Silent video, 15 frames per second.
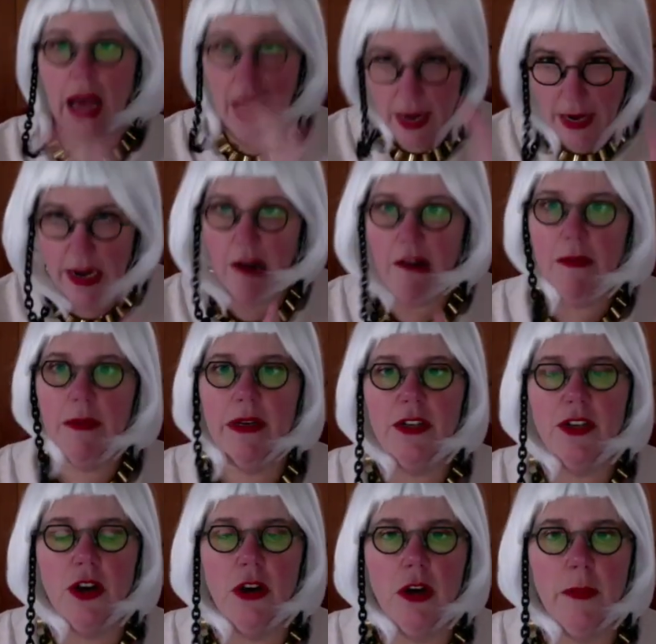and now I'm going to
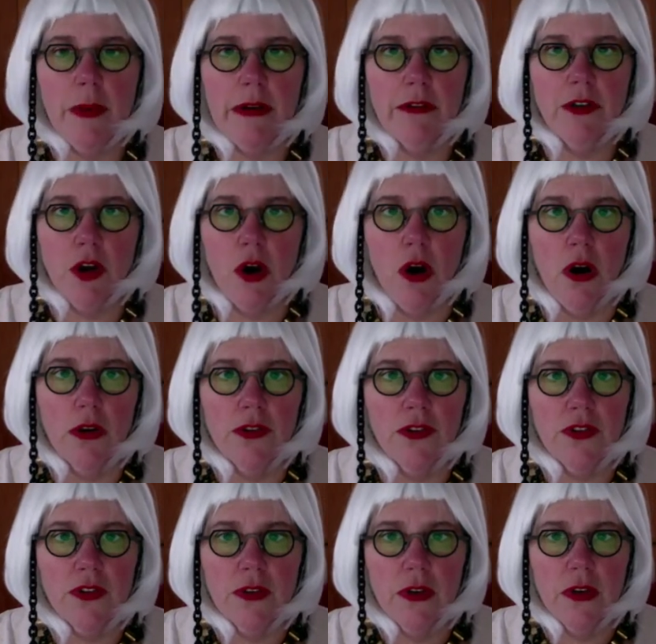talk about
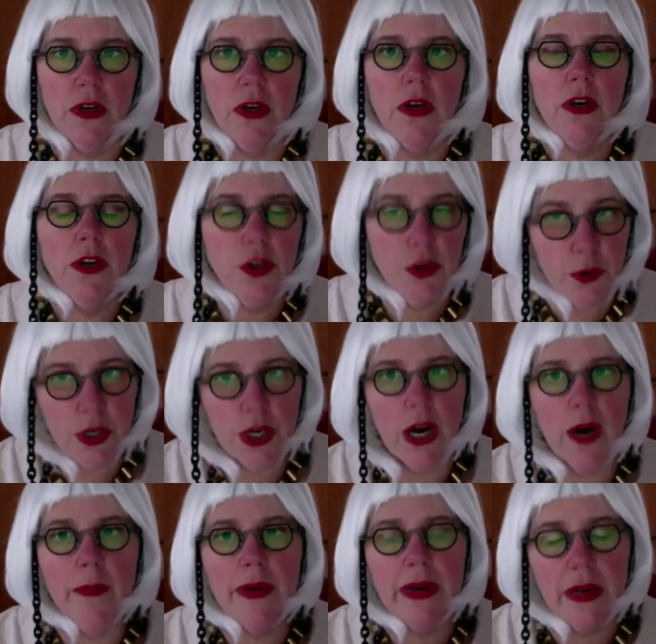dogs. New
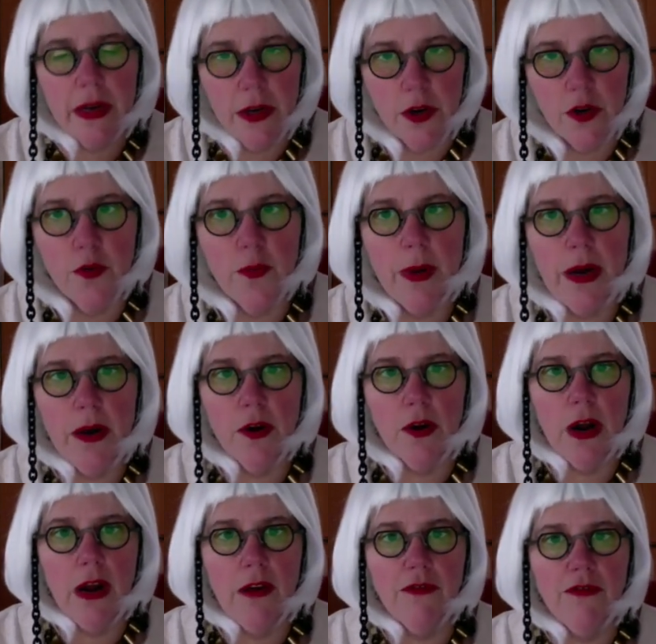topic, new
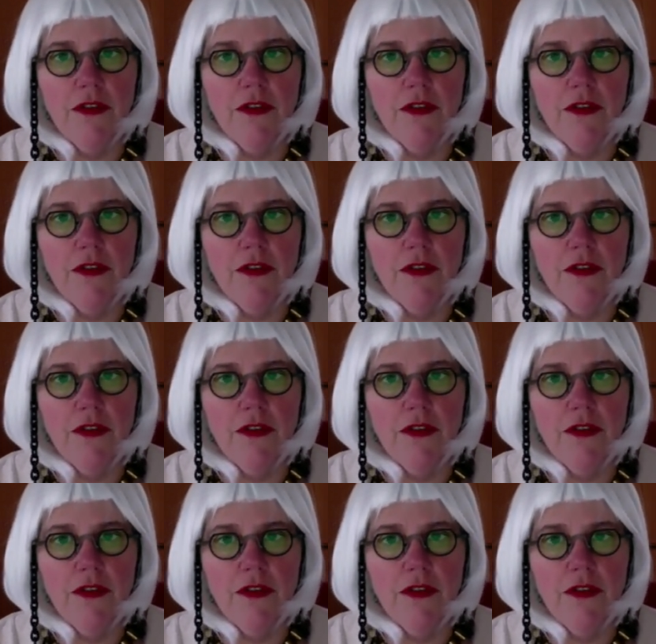paragraph.